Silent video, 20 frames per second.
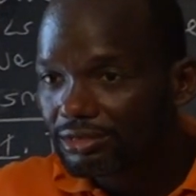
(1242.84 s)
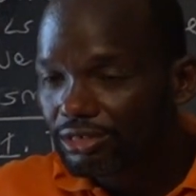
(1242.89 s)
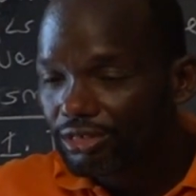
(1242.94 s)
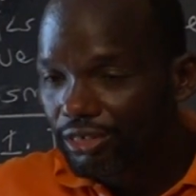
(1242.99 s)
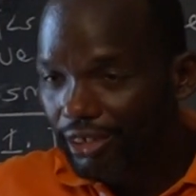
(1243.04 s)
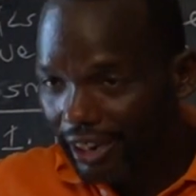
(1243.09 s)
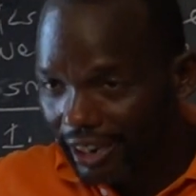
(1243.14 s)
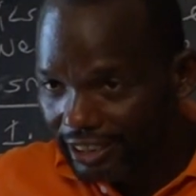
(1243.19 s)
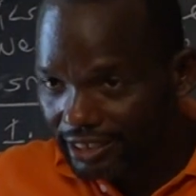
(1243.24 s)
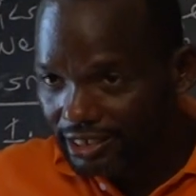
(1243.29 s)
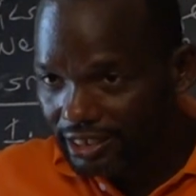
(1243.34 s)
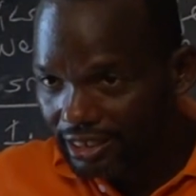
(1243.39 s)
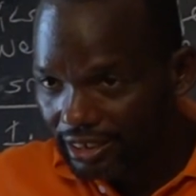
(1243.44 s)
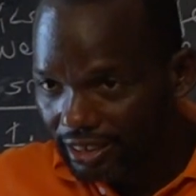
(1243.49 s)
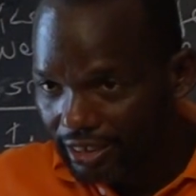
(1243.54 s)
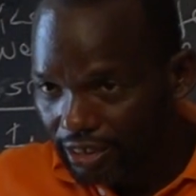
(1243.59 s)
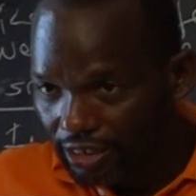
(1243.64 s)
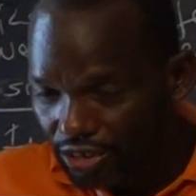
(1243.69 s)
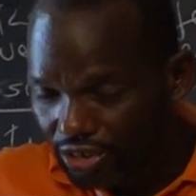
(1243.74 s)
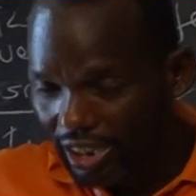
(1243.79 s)
Right?
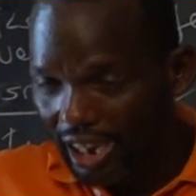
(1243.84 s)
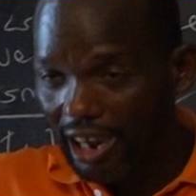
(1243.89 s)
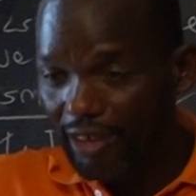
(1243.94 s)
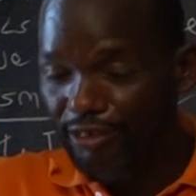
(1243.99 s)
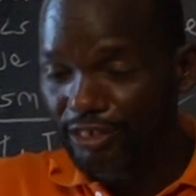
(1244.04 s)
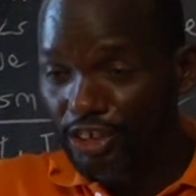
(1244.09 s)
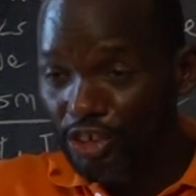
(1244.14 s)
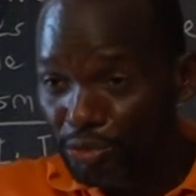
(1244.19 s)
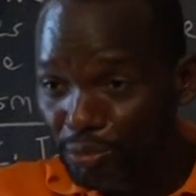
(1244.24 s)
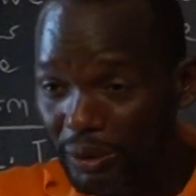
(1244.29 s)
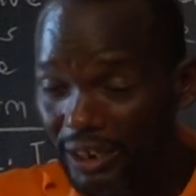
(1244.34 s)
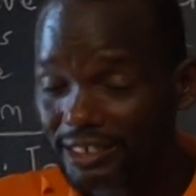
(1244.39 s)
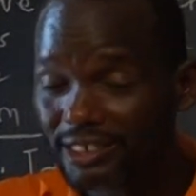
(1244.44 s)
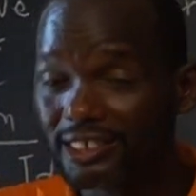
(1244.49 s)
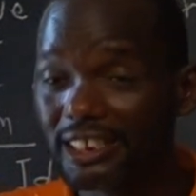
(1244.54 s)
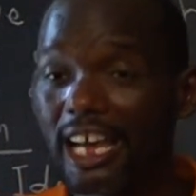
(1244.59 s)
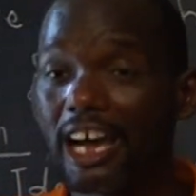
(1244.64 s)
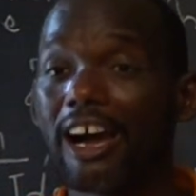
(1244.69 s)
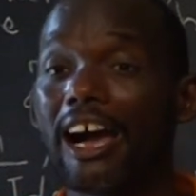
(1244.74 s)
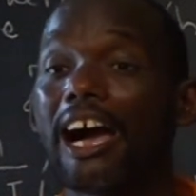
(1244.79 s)
So I have this part,
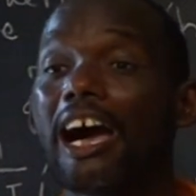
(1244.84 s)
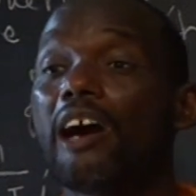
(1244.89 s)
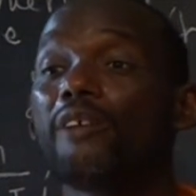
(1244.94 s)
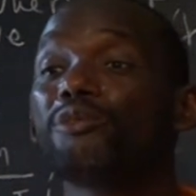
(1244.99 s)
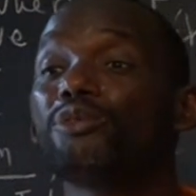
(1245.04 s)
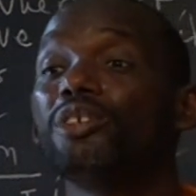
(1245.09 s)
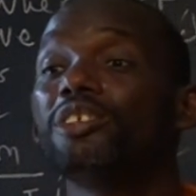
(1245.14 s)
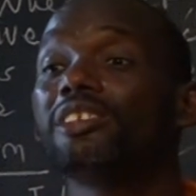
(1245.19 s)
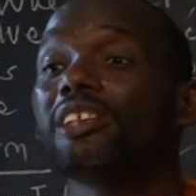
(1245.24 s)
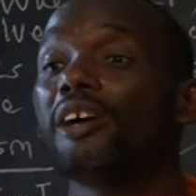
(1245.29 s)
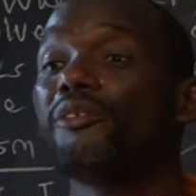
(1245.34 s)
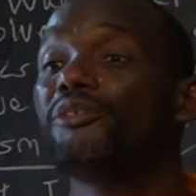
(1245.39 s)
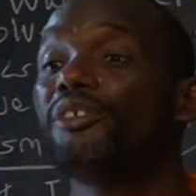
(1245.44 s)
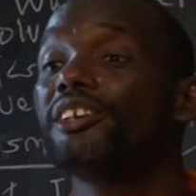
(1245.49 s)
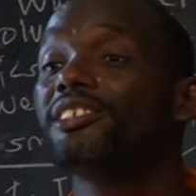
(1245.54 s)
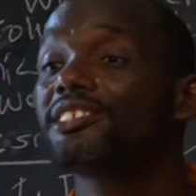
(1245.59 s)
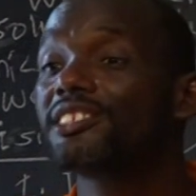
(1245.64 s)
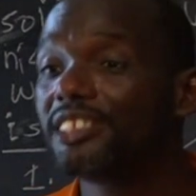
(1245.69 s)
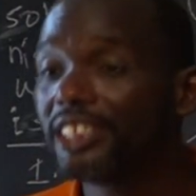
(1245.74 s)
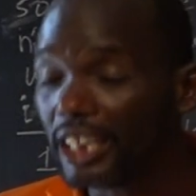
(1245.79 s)
now I have to
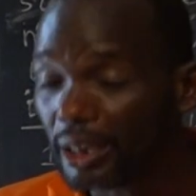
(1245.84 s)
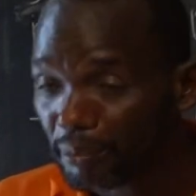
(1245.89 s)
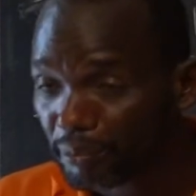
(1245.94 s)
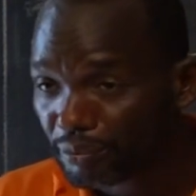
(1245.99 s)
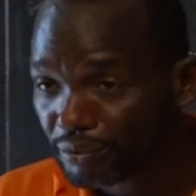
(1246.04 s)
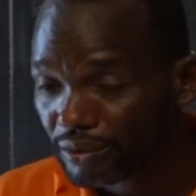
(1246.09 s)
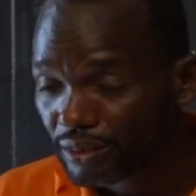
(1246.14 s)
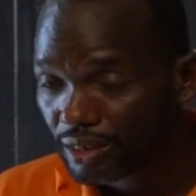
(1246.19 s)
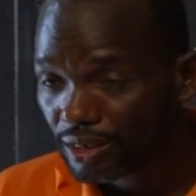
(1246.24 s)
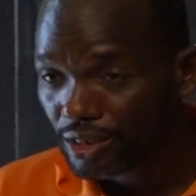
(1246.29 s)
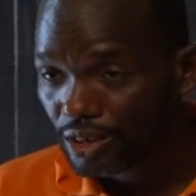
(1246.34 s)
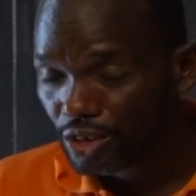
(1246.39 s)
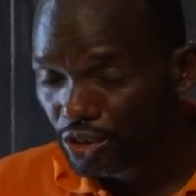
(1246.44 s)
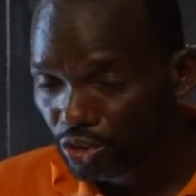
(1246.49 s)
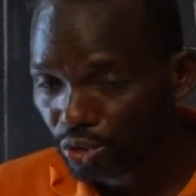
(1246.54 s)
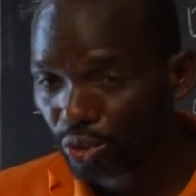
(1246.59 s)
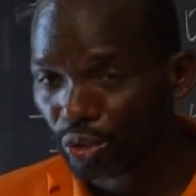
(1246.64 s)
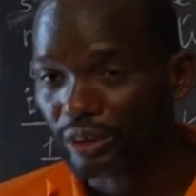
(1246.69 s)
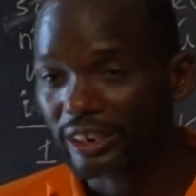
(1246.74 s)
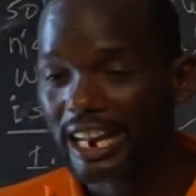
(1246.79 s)
interface them.
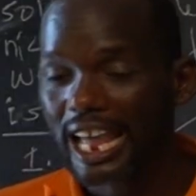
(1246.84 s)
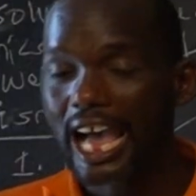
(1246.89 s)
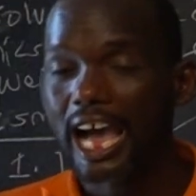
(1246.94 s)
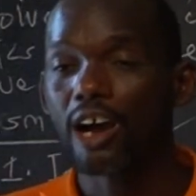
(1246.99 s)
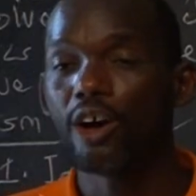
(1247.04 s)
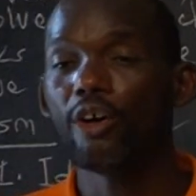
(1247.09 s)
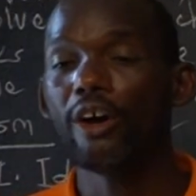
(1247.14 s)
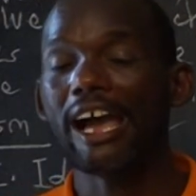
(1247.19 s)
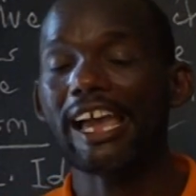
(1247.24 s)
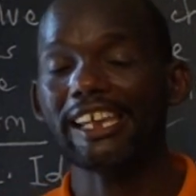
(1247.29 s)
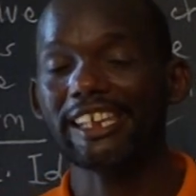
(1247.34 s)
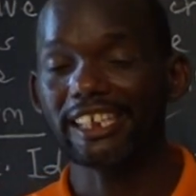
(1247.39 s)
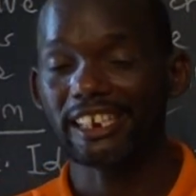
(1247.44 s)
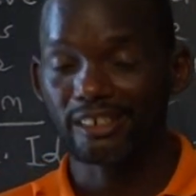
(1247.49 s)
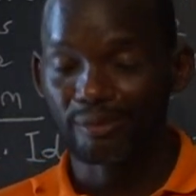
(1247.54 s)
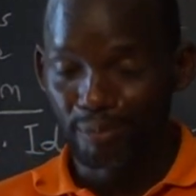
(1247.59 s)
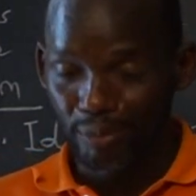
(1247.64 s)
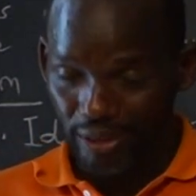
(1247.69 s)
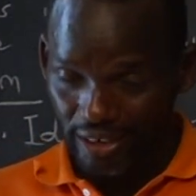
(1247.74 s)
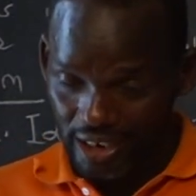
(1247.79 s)
So now I can
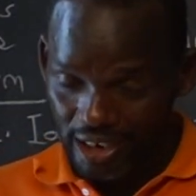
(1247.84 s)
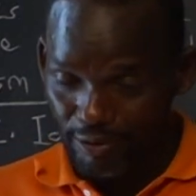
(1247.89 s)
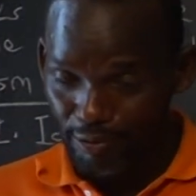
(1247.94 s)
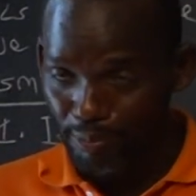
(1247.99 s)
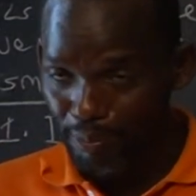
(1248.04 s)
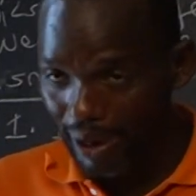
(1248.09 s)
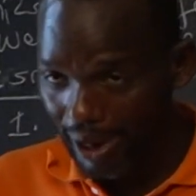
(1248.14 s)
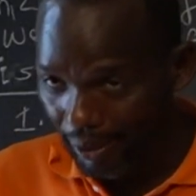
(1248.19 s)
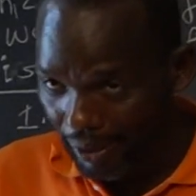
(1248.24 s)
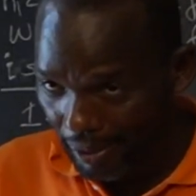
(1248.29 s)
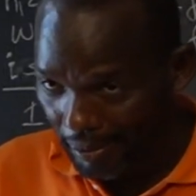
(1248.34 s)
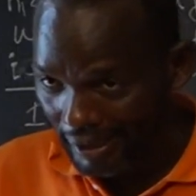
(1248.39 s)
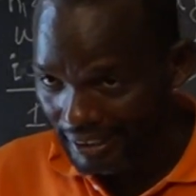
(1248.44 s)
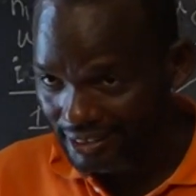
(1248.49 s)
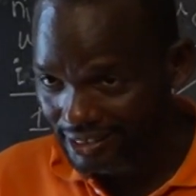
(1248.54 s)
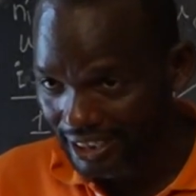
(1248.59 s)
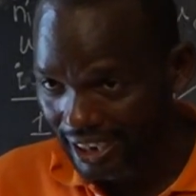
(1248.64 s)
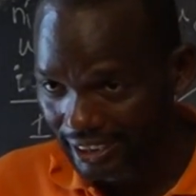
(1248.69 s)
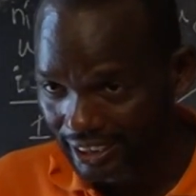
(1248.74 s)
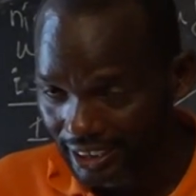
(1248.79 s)
give power my
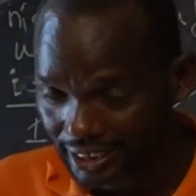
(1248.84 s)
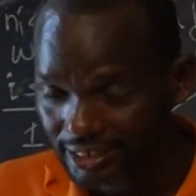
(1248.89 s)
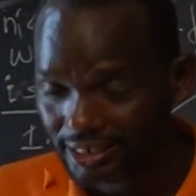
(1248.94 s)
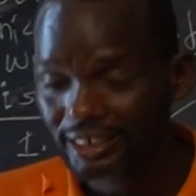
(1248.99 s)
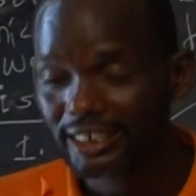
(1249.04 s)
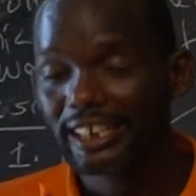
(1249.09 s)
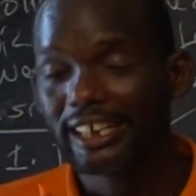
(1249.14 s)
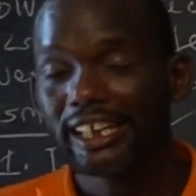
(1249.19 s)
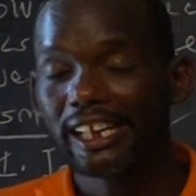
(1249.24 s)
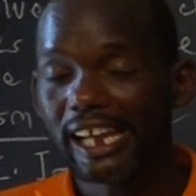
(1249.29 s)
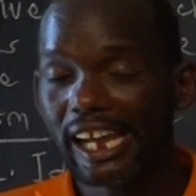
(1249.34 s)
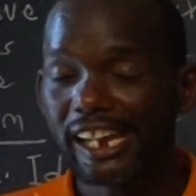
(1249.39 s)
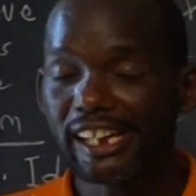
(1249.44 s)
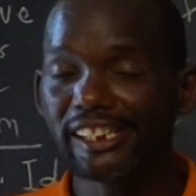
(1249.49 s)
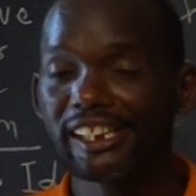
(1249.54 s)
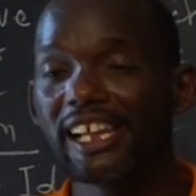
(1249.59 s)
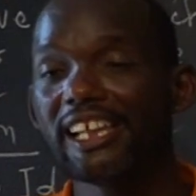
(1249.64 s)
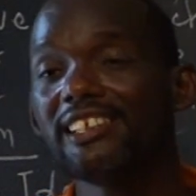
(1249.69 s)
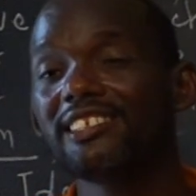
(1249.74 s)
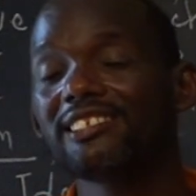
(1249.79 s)
circuit, and
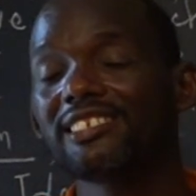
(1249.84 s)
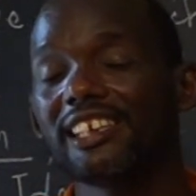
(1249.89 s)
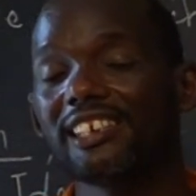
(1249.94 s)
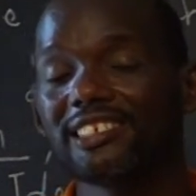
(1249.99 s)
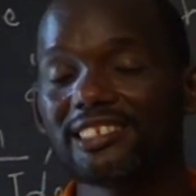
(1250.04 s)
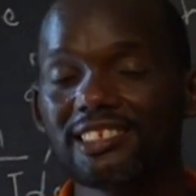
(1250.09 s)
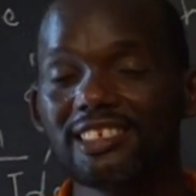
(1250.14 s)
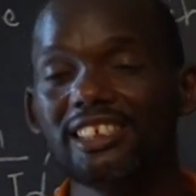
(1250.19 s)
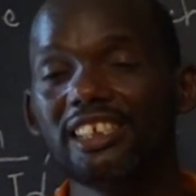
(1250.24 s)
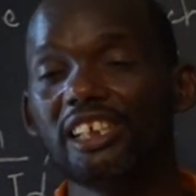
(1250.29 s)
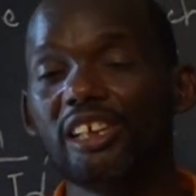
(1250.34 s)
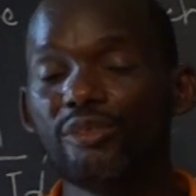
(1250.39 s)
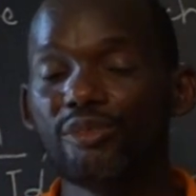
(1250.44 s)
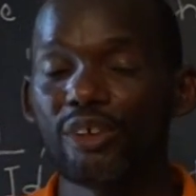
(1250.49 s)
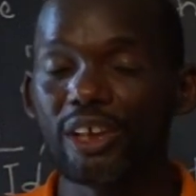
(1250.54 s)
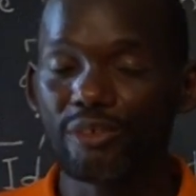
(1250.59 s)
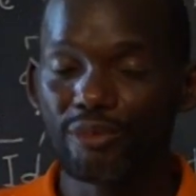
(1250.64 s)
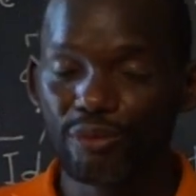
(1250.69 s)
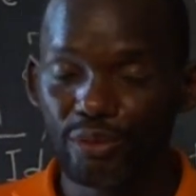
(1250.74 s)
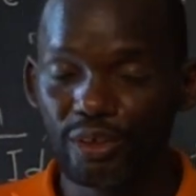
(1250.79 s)
then I see if
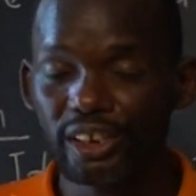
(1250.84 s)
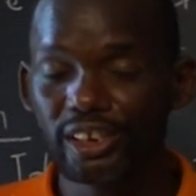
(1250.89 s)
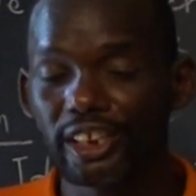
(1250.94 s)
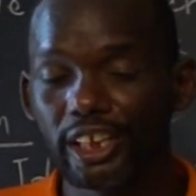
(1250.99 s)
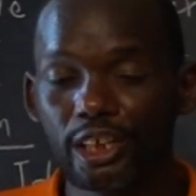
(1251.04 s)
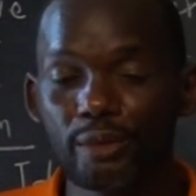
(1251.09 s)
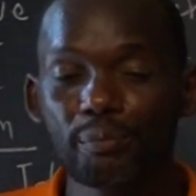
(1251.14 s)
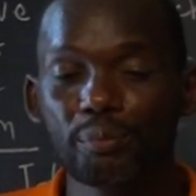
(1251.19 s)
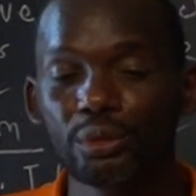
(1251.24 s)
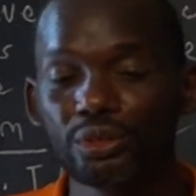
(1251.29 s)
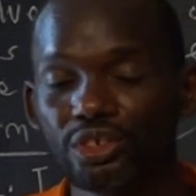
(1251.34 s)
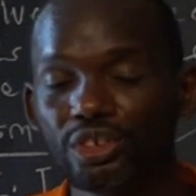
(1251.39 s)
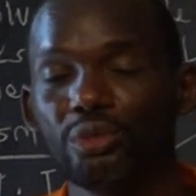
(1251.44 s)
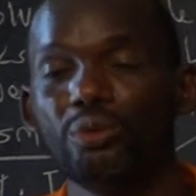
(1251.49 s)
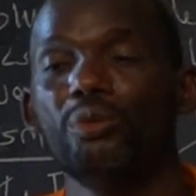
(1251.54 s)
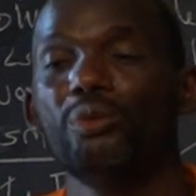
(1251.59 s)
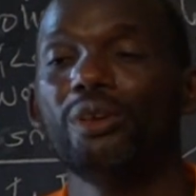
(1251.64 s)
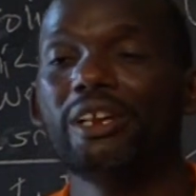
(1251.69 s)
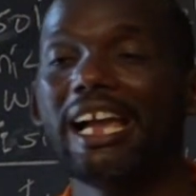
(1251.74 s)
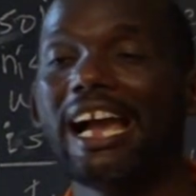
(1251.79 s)
I feed the input,
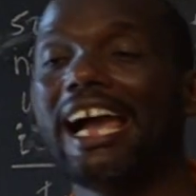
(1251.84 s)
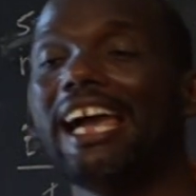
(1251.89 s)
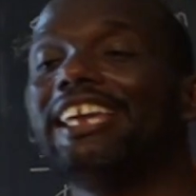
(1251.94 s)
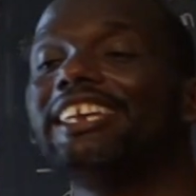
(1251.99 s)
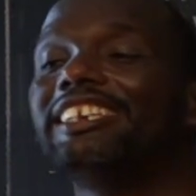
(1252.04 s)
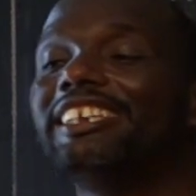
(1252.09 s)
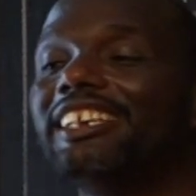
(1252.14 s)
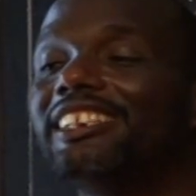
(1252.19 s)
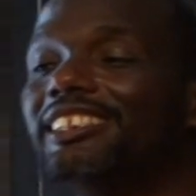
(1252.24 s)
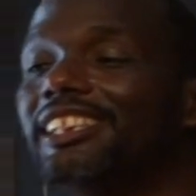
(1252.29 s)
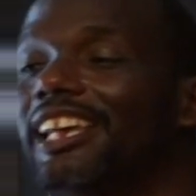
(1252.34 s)
will I get